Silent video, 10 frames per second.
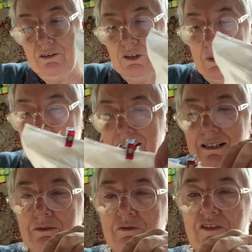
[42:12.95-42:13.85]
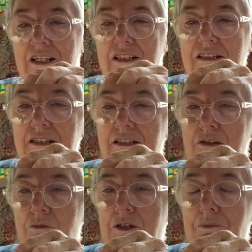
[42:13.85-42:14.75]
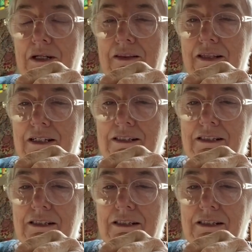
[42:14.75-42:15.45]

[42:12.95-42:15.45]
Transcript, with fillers: 20 feathers that don't want to be in there?